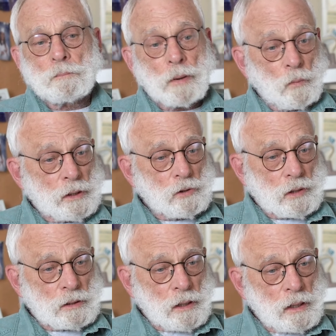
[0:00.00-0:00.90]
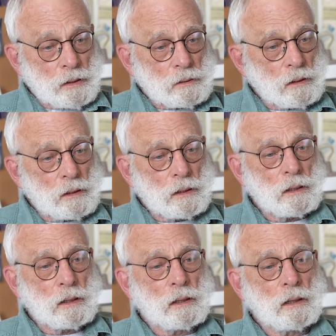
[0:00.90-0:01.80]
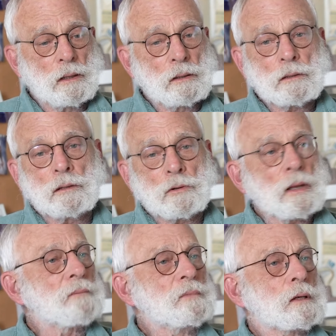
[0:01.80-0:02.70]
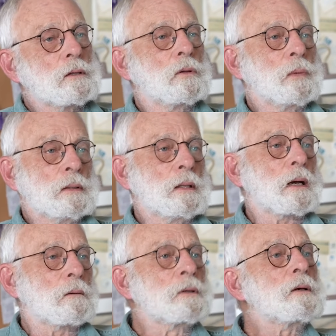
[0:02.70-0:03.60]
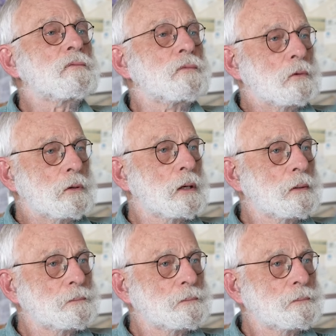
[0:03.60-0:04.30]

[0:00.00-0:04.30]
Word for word: But when you can hunt, you know, you have nikituin, real food,